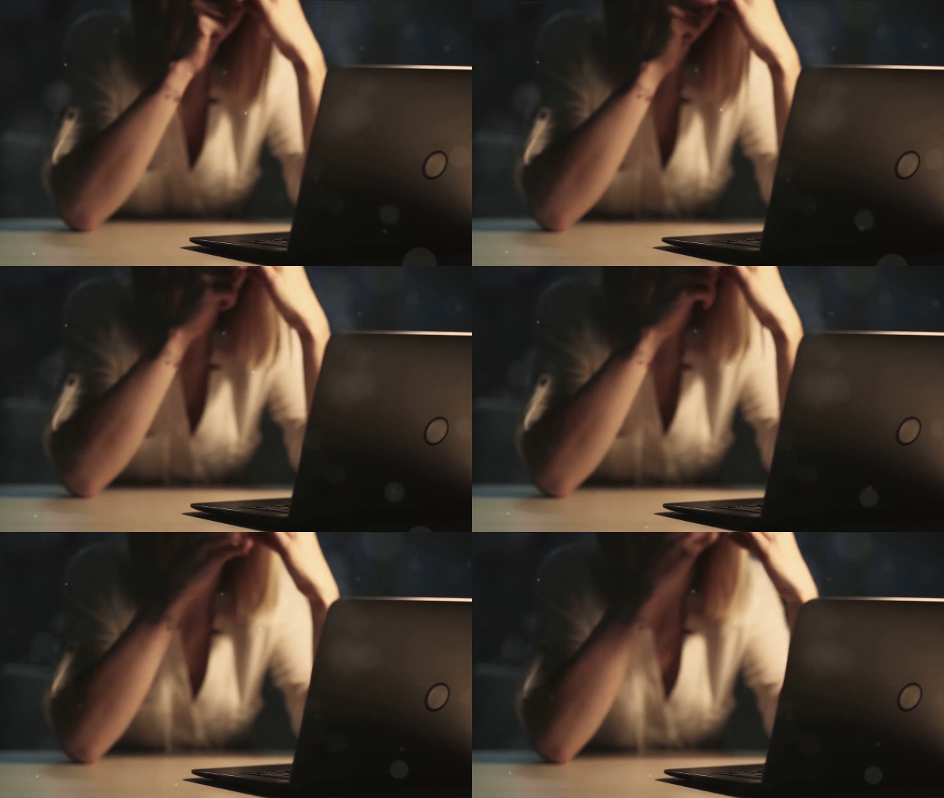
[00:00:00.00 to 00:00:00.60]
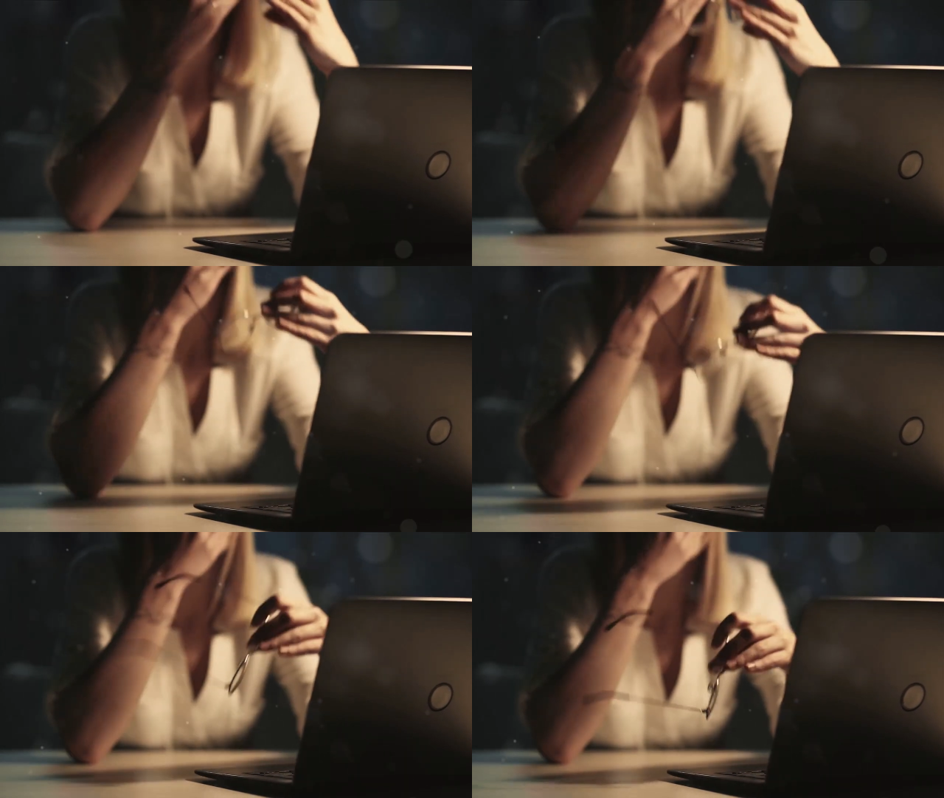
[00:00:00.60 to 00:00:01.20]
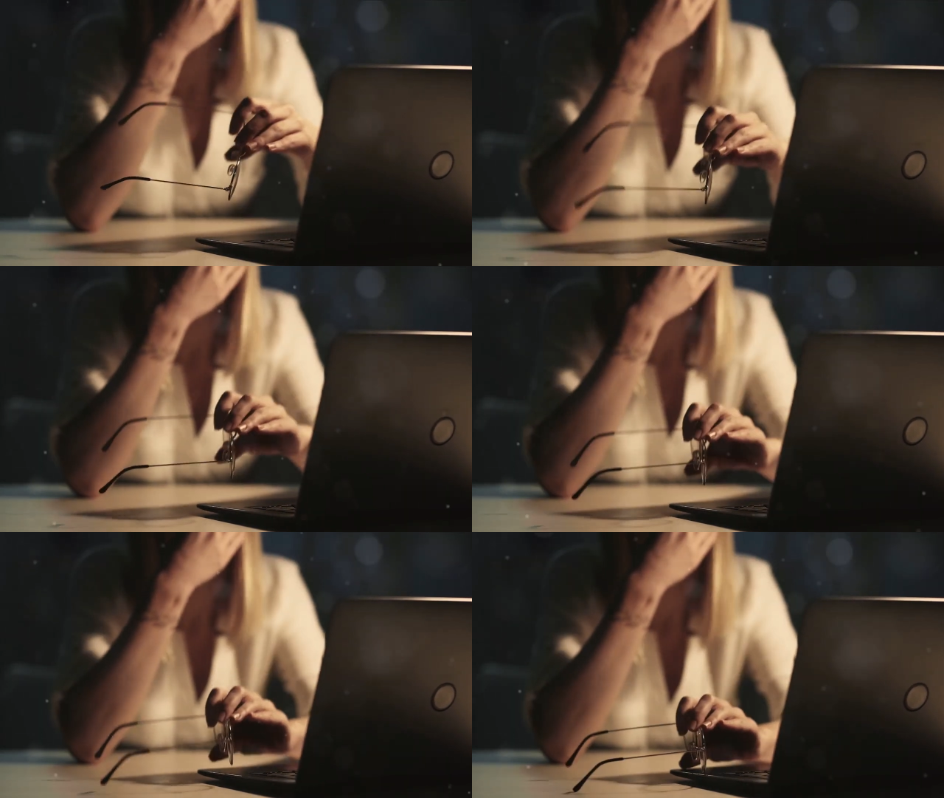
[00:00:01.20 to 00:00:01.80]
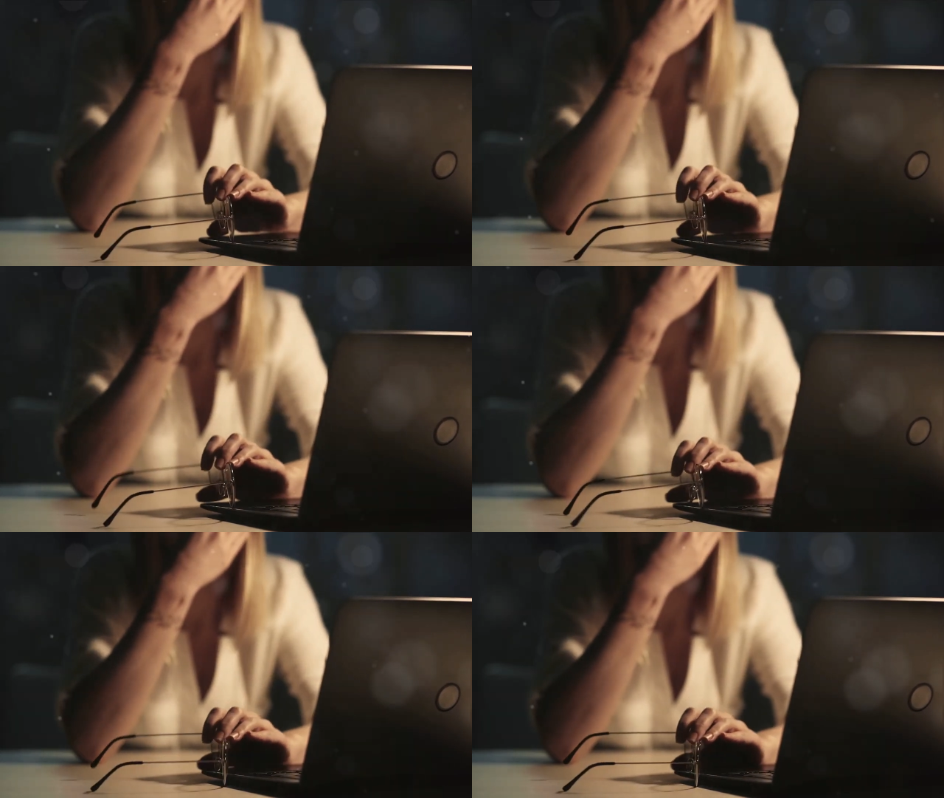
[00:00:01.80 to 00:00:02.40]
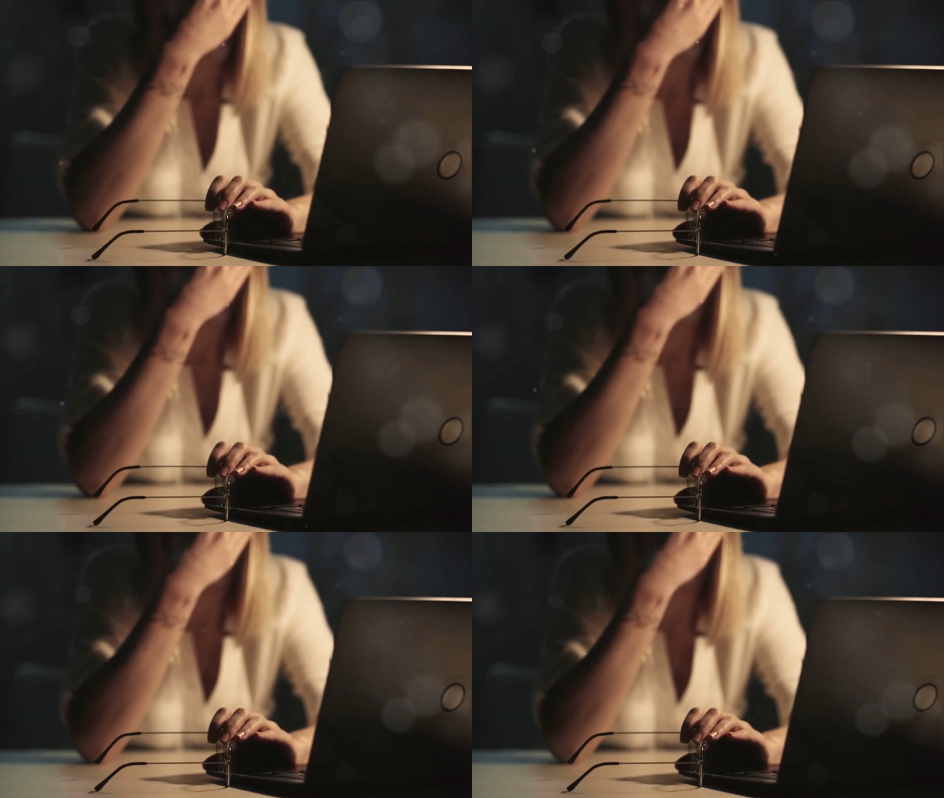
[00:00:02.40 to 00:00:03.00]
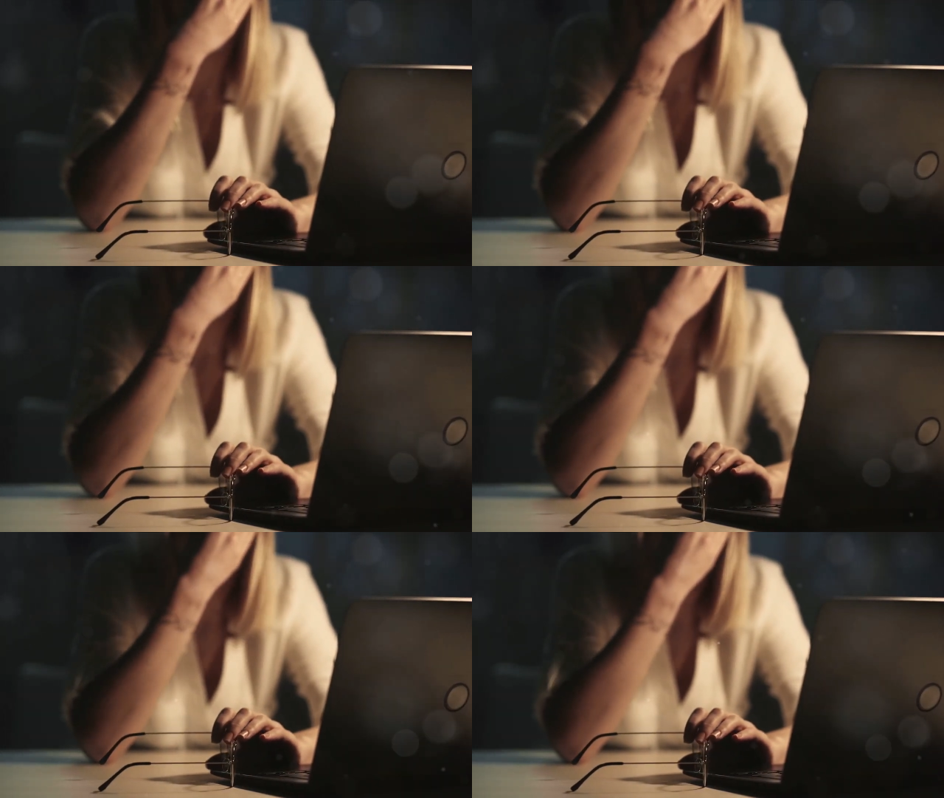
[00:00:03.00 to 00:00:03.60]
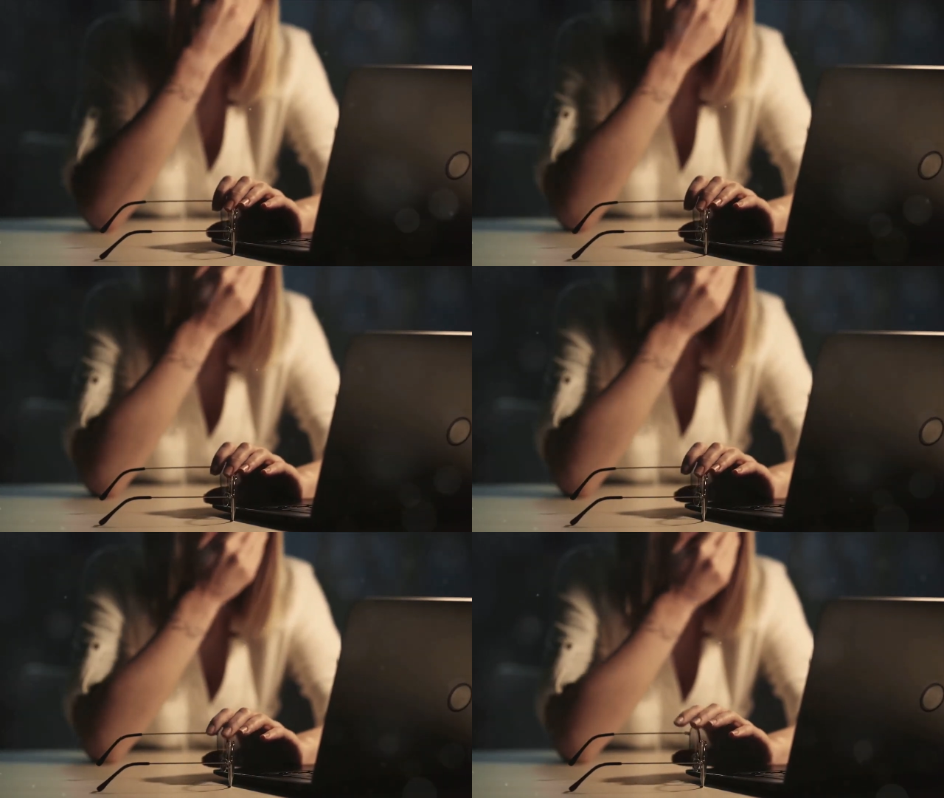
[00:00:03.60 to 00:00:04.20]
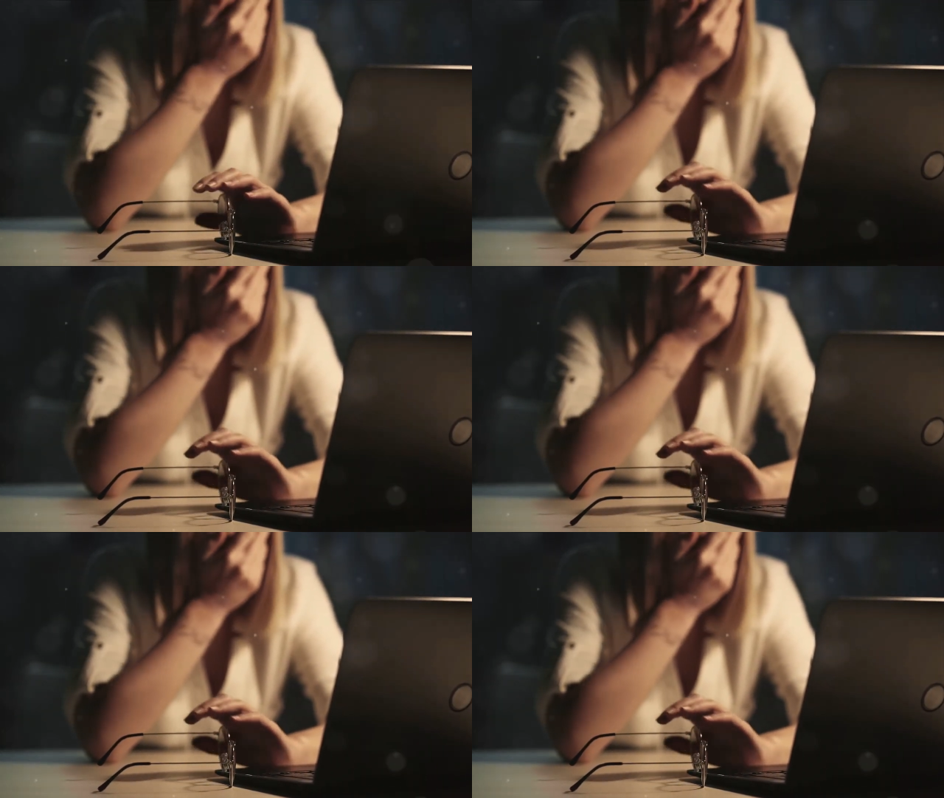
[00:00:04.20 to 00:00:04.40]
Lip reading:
(no speaker visible)